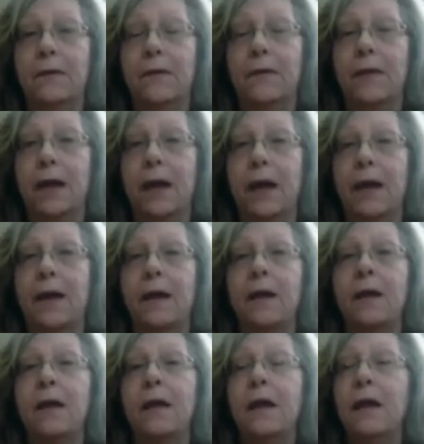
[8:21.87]
Okay?
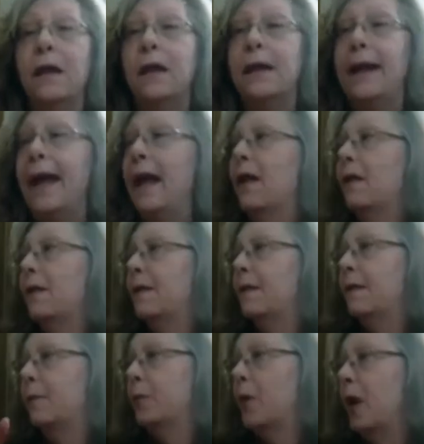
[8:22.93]
Now,
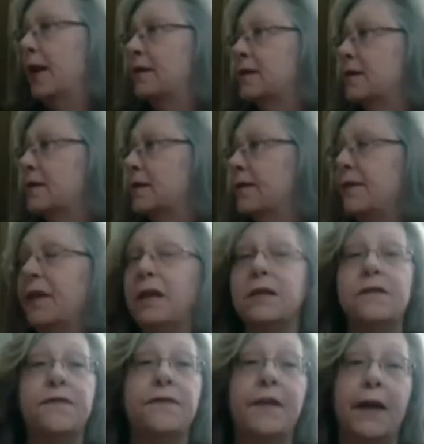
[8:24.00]
the prices of
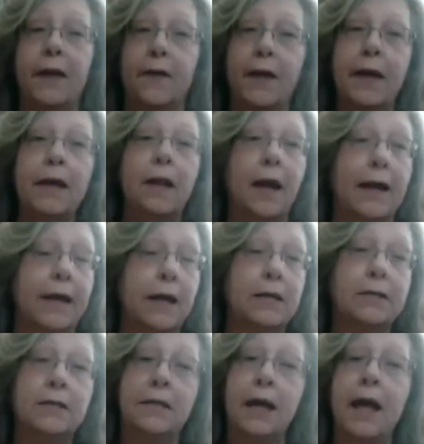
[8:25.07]
these vary, like I
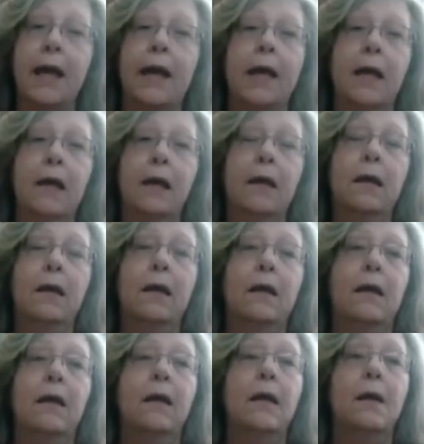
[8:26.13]
say,
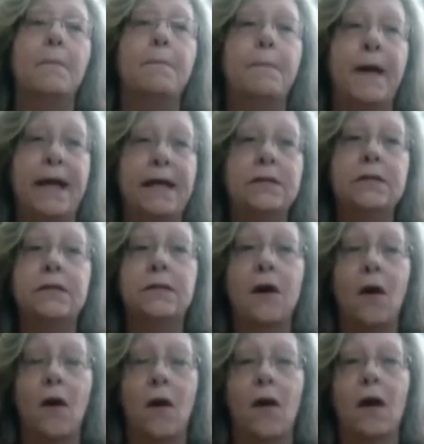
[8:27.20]
based
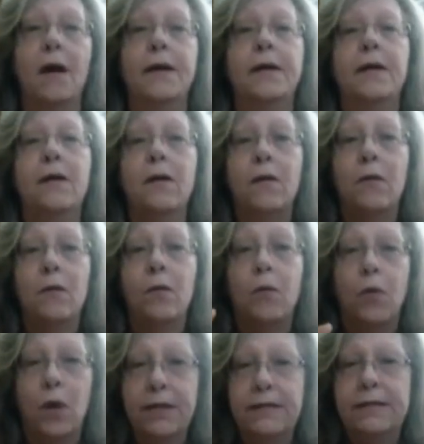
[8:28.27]
on
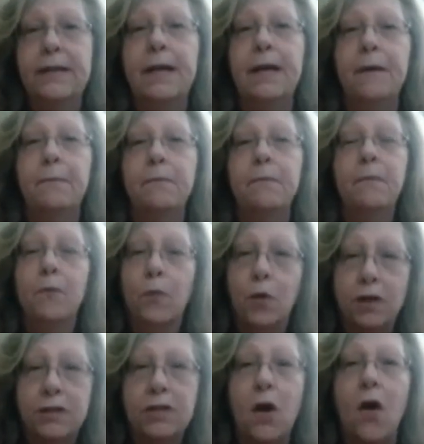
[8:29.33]
what's in them,
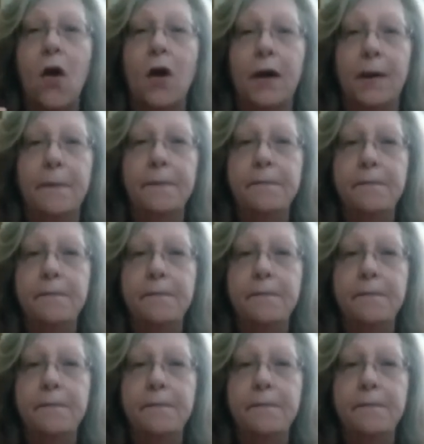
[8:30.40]
what's on them,